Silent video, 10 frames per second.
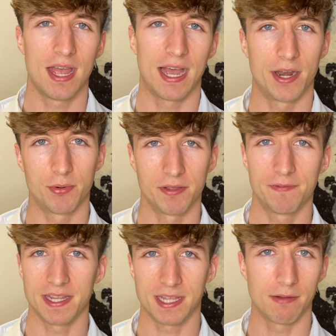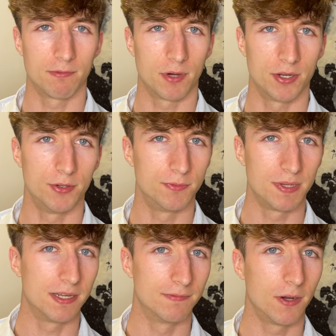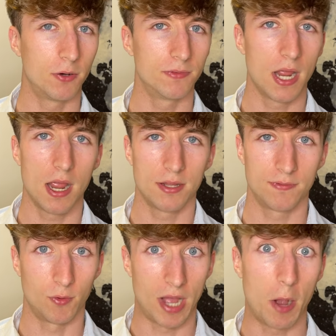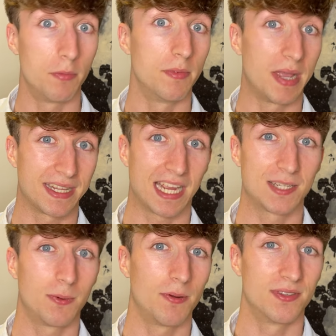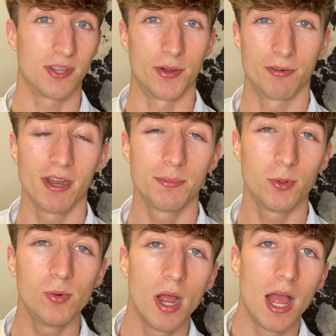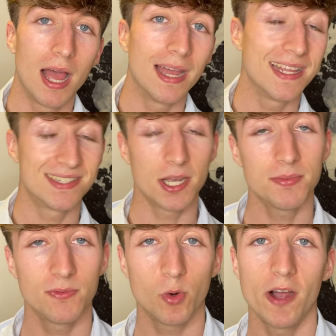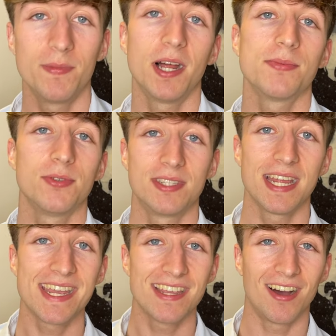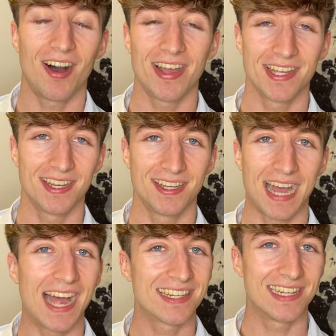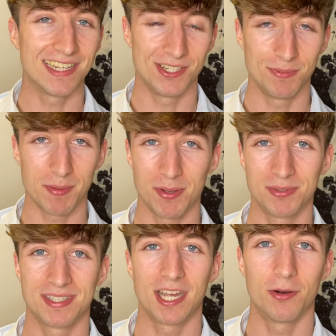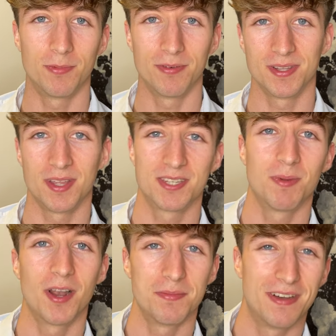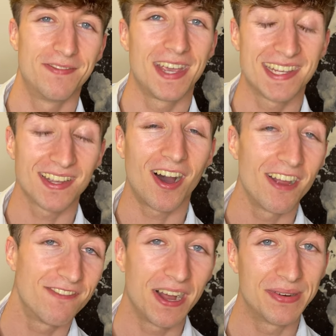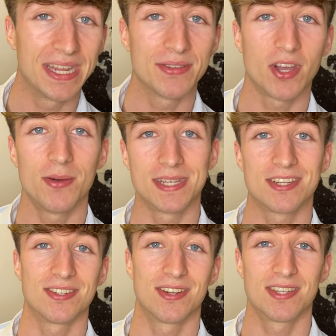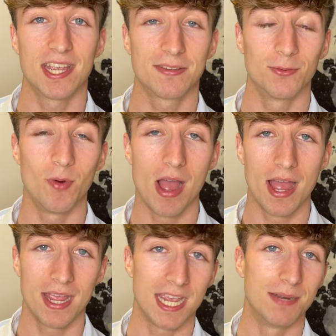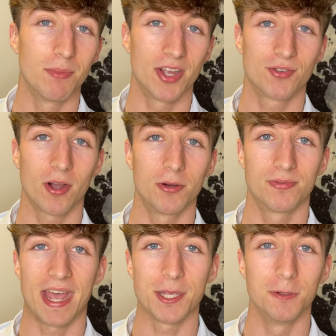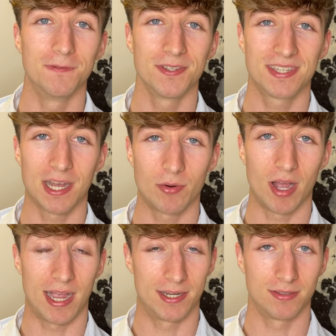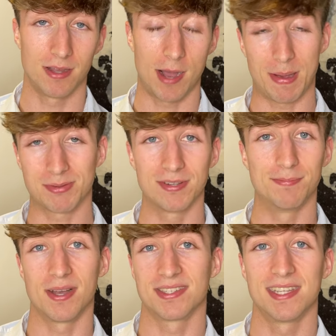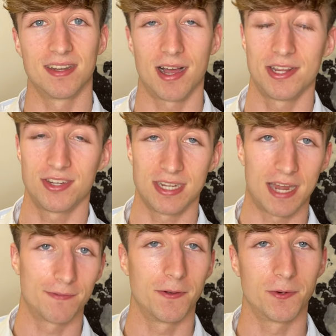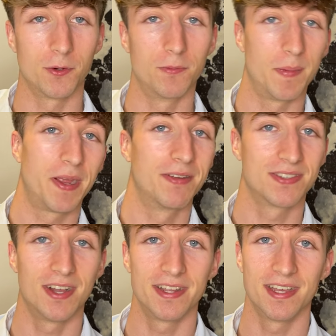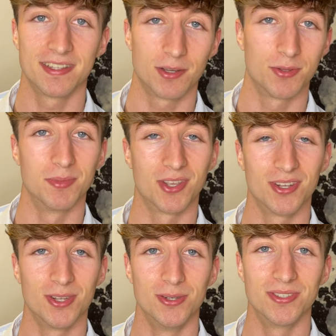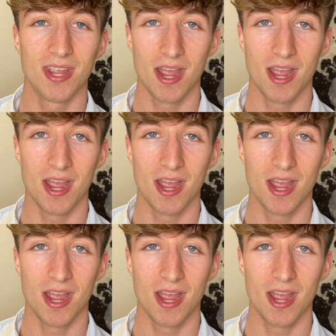And I want to thank everyone who's been involved for helping me make that experience so incredible. In terms of what I've been up to today, I actually, as you may be able to tell by the smile on my face, I found out that I was actually successful in my trials for AU Futsal, and I'm absolutely buzzing. I literally had a phone call with my parents earlier, I told them the good news.